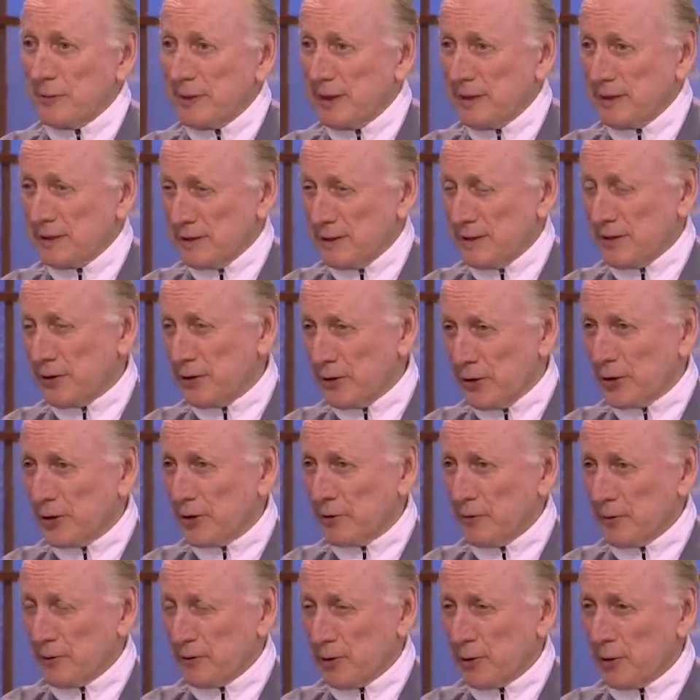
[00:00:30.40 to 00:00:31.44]
means
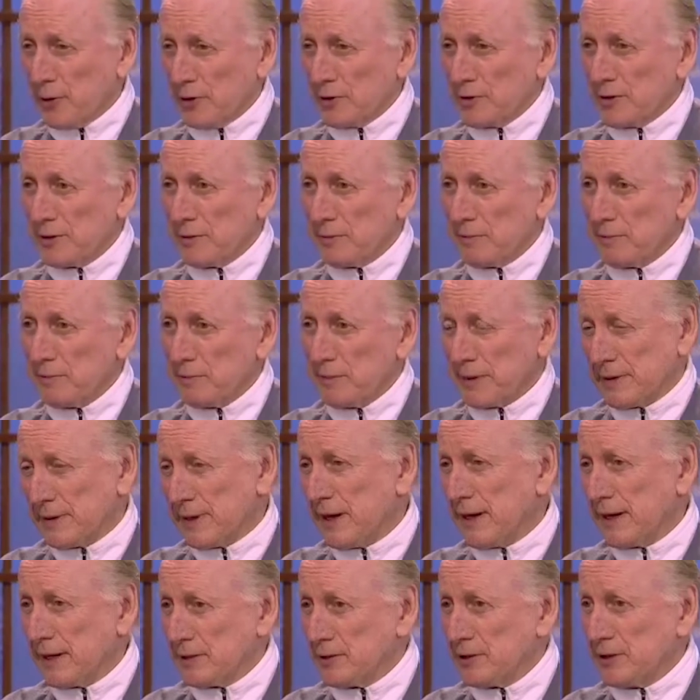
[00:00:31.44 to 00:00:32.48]
nerve, of course, and
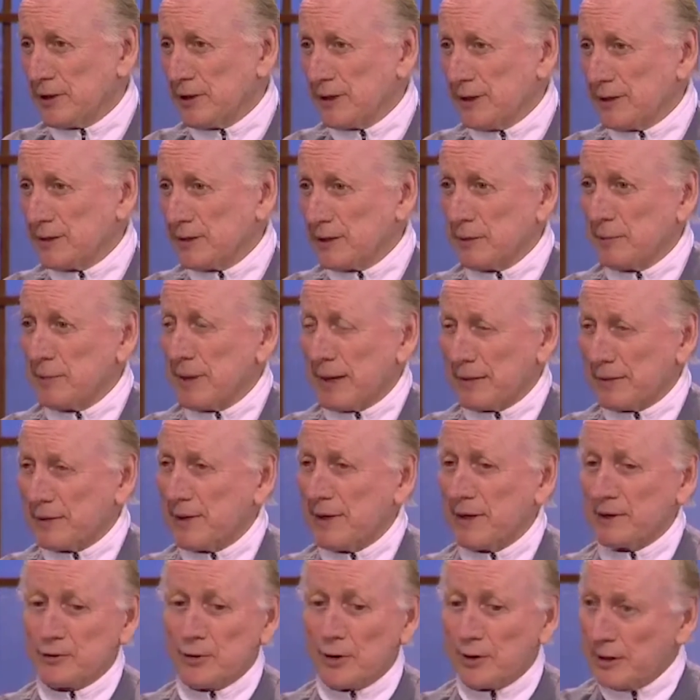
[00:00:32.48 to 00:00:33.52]
pathology is a
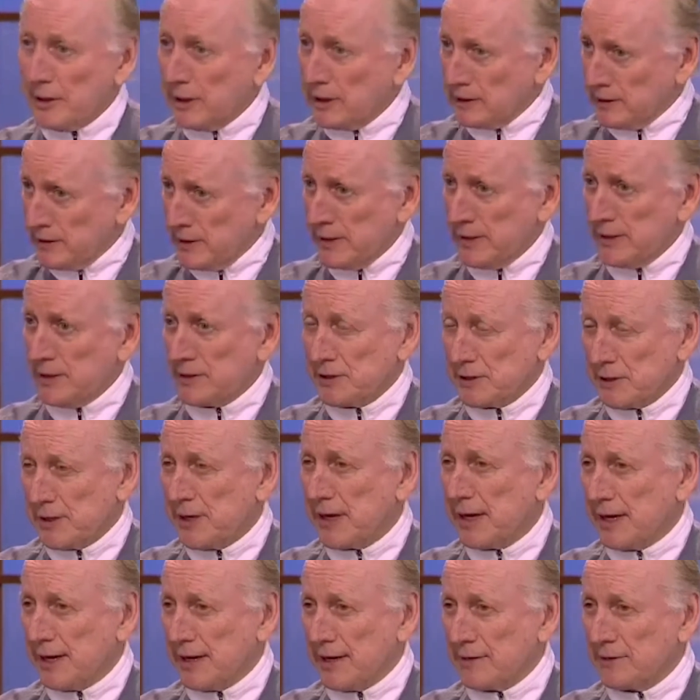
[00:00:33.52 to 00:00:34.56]
pathological or disease
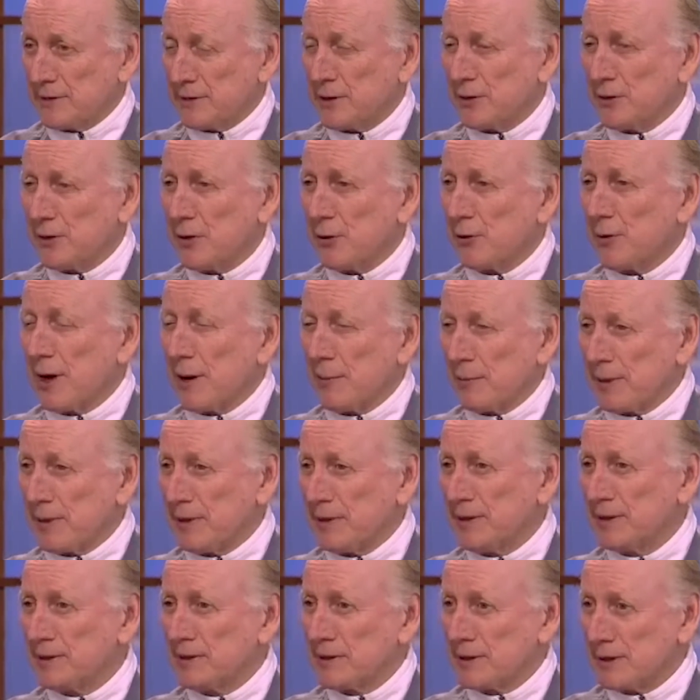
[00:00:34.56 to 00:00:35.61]
state. So
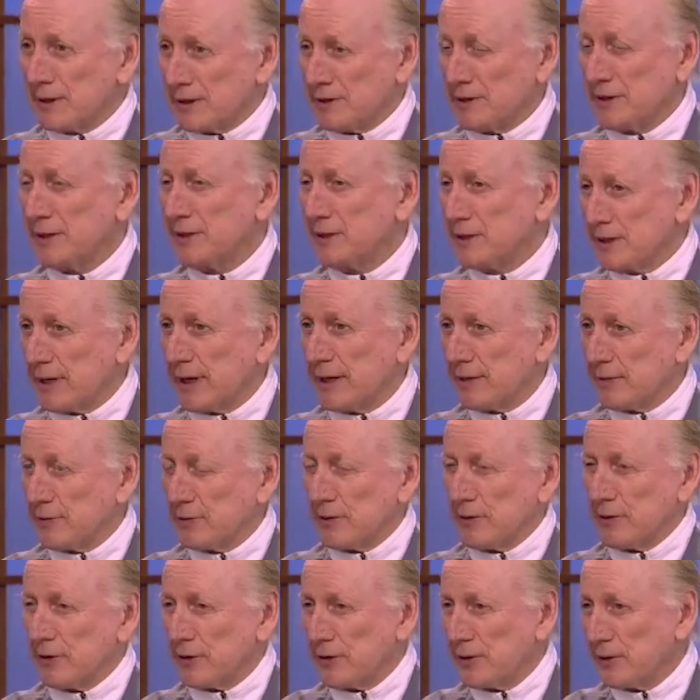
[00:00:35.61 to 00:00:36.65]
neuropathy is a disease state of
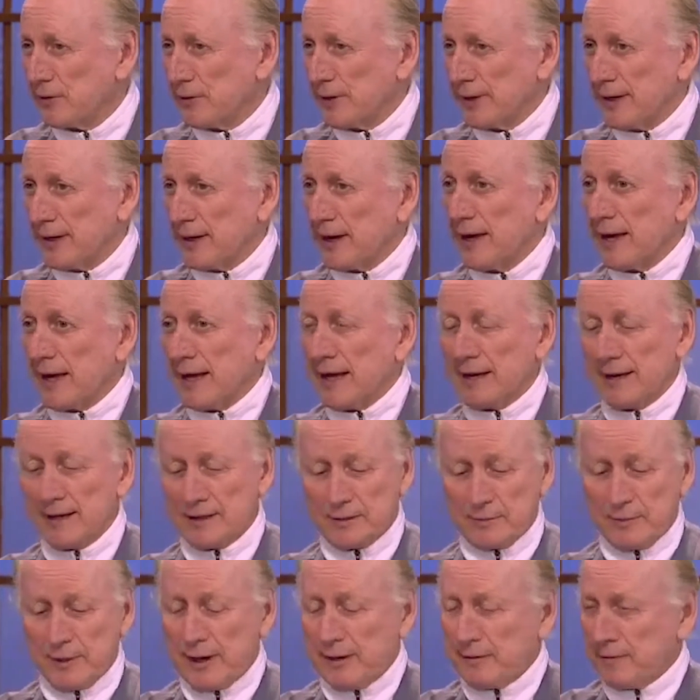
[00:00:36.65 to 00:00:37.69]
the nerve, and
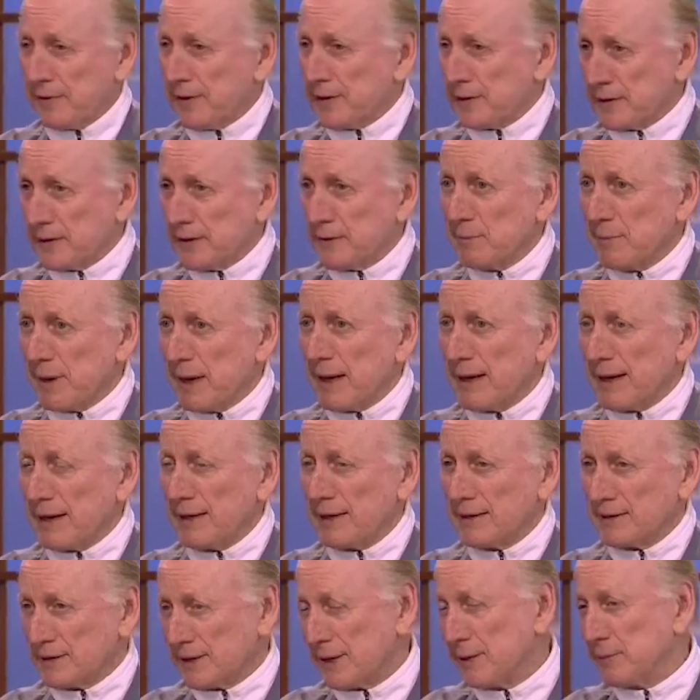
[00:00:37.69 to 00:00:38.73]
it's manifested
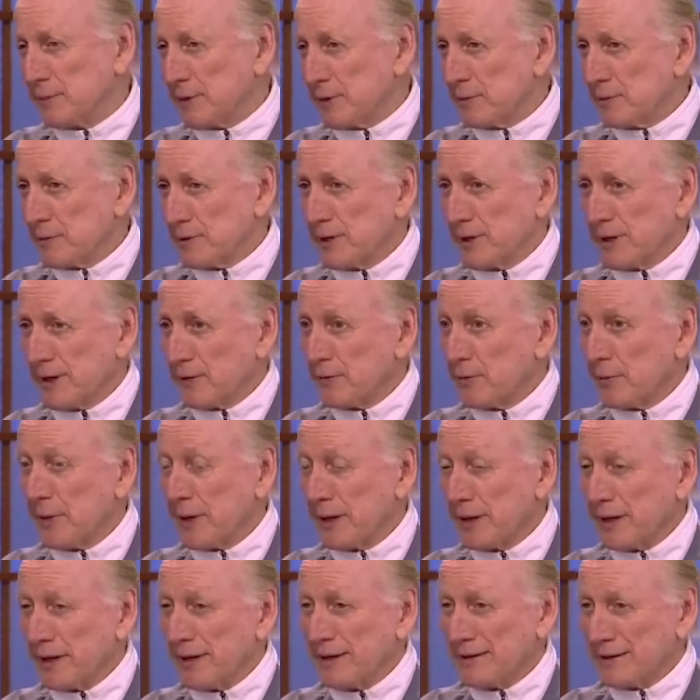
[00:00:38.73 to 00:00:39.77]
by symptoms that
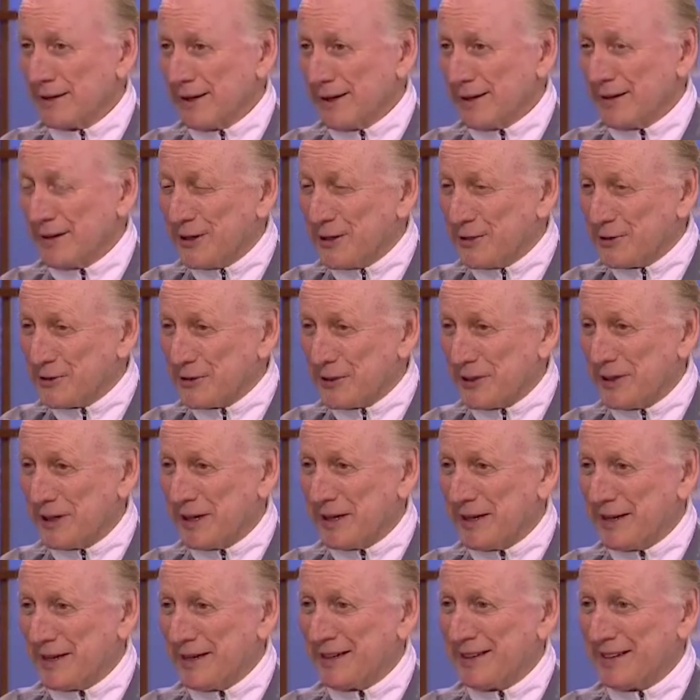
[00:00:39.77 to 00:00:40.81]
everybody knows
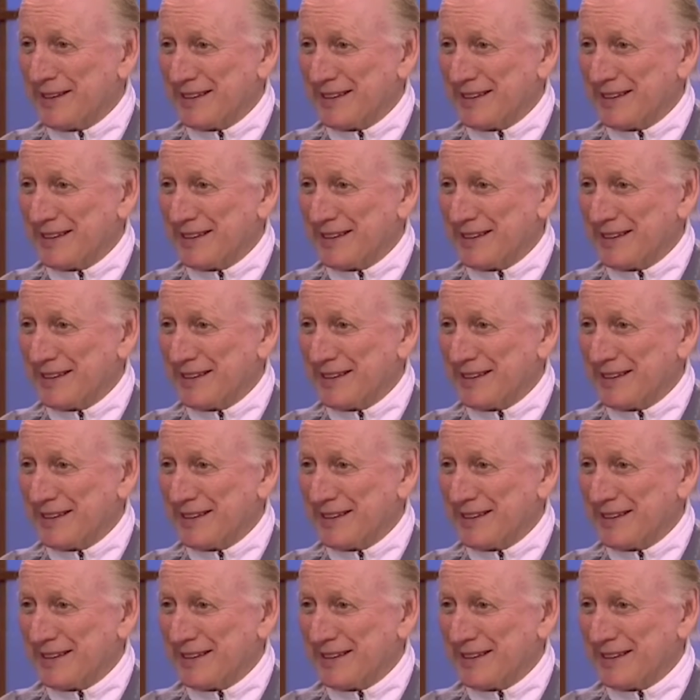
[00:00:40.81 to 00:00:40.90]
today.